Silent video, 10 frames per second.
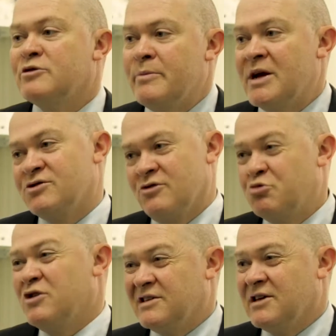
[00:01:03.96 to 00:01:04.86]
we measure are
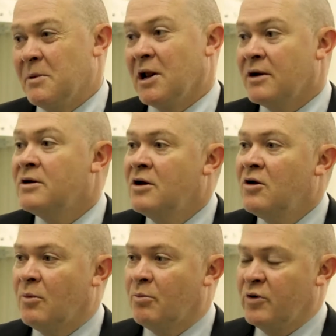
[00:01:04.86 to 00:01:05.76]
pretty similar
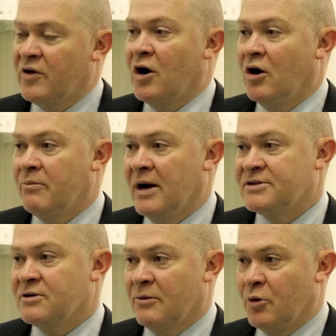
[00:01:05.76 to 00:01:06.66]
with a
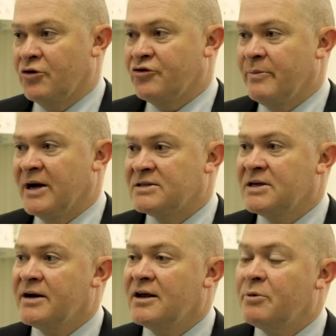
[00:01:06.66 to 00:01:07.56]
home-based and laboratory-based
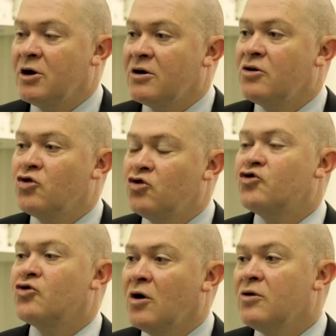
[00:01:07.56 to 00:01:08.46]
study, but I can
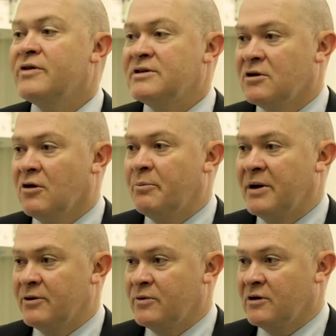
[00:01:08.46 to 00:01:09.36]
control things a lot
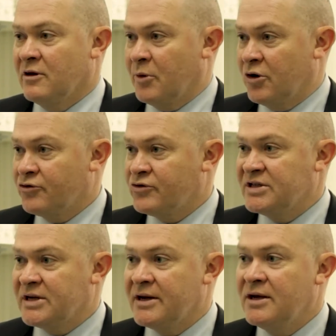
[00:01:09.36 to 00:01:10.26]
better with a
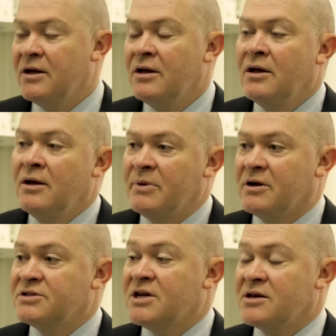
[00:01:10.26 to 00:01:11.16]
laboratory study
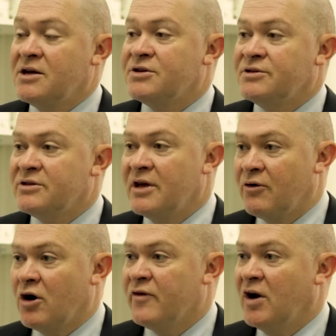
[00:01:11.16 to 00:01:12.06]
because technicians are
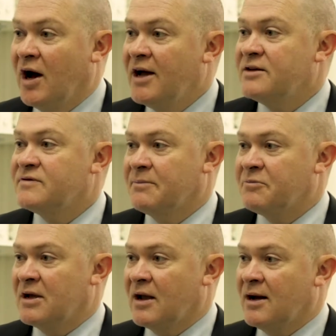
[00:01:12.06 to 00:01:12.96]
there overnight. If
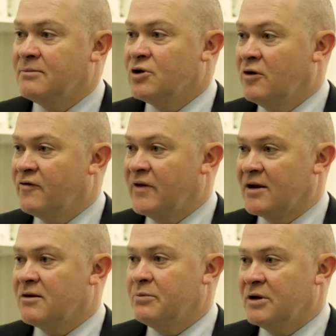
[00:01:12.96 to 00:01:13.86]
something comes off,
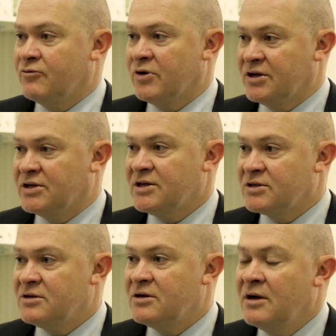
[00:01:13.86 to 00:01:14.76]
that can be
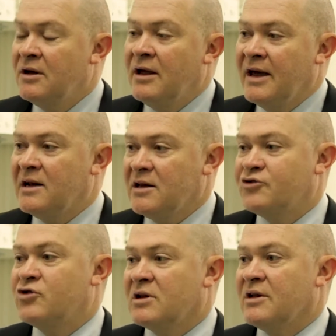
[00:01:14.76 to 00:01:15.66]
readjusted, and
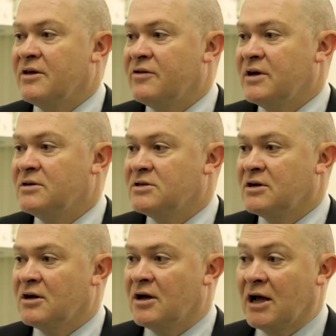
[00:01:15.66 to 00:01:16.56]
electrically things
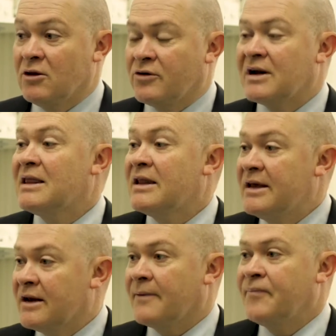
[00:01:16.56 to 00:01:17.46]
are a lot
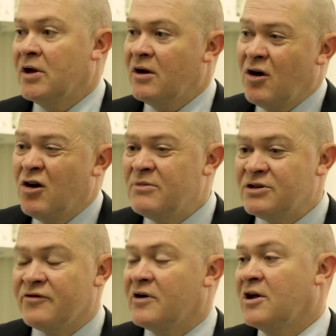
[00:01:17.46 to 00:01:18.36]
cleaner. At home
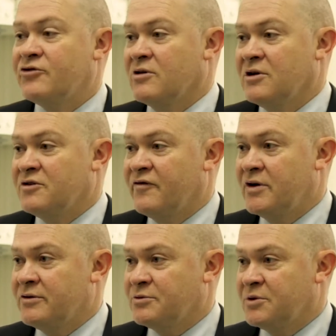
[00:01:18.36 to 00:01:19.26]
there's often electrical
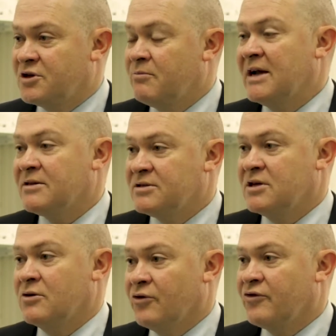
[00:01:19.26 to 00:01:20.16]
interference which can make the
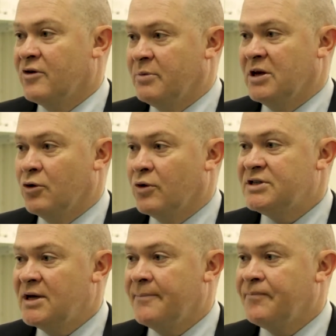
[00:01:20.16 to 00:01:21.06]
signals a bit
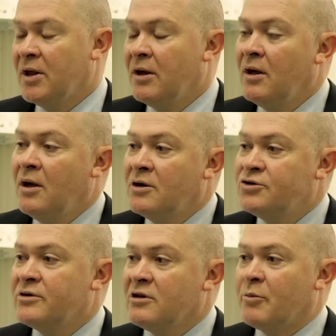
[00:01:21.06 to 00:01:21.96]
noisier.
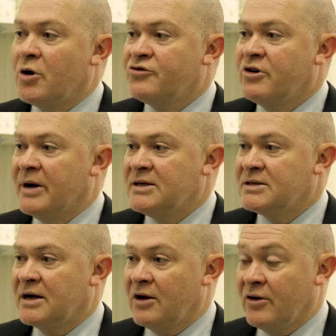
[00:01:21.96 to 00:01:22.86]
During a laboratory-based
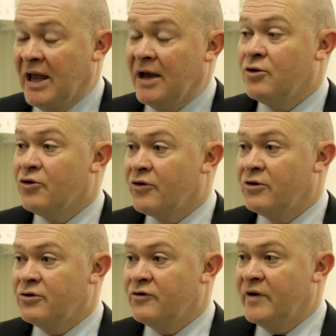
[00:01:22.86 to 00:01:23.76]
study I can
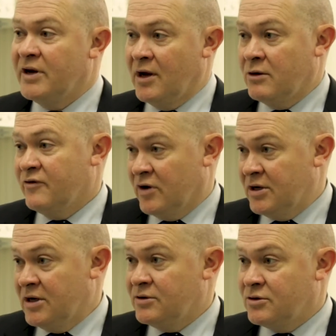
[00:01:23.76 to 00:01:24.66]
also do video if I
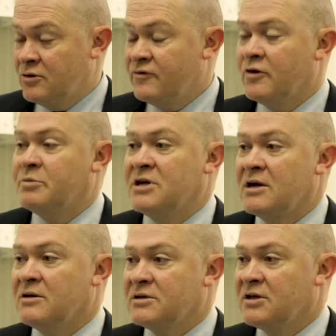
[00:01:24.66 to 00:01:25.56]
need to for
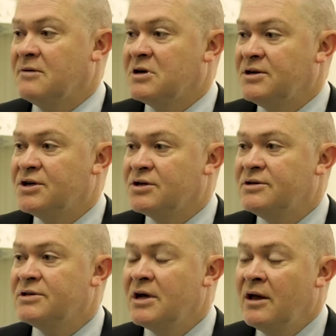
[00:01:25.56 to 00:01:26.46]
particular sleep
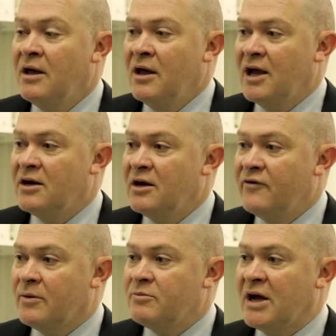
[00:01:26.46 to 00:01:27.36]
conditions, and
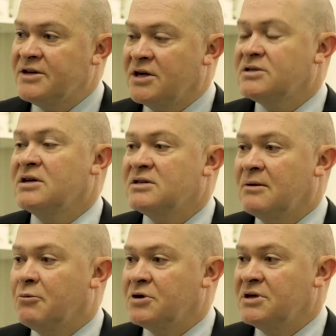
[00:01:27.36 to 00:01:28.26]
if I'm adjusting
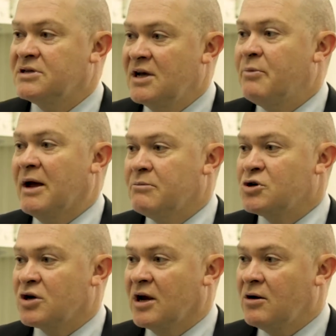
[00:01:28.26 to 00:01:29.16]
somebody's CPAP
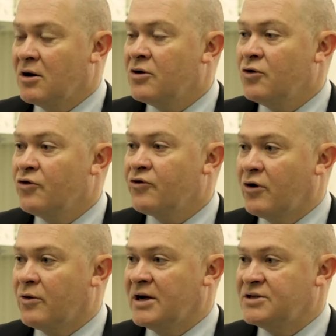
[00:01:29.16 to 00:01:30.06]
machine I can
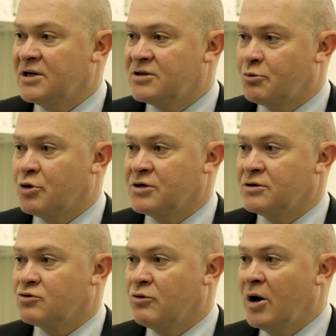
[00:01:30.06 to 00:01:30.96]
also adjust the
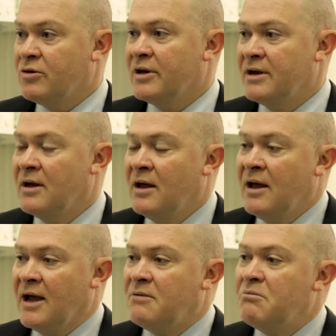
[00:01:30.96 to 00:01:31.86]
pressures remotely
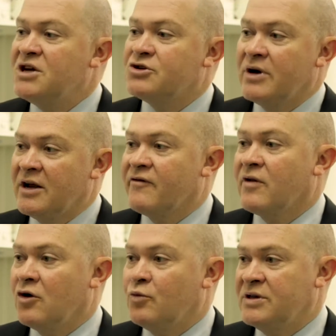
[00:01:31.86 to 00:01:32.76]
and measure
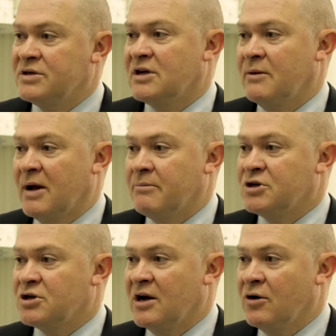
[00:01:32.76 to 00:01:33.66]
airflow with a CPAP
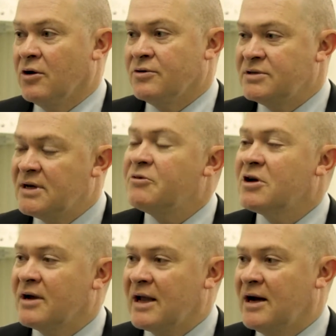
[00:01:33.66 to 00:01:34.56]
machine on,
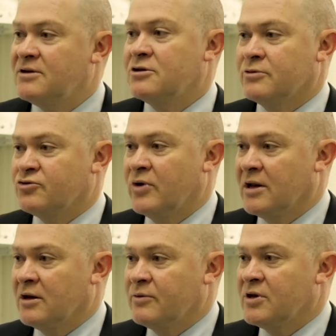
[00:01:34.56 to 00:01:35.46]
something I can't do as
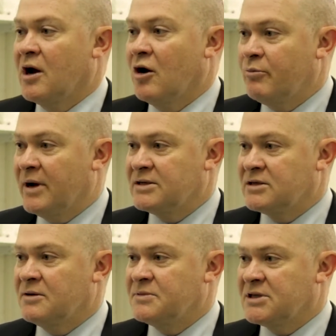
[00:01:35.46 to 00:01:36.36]
readily with a home-based sleep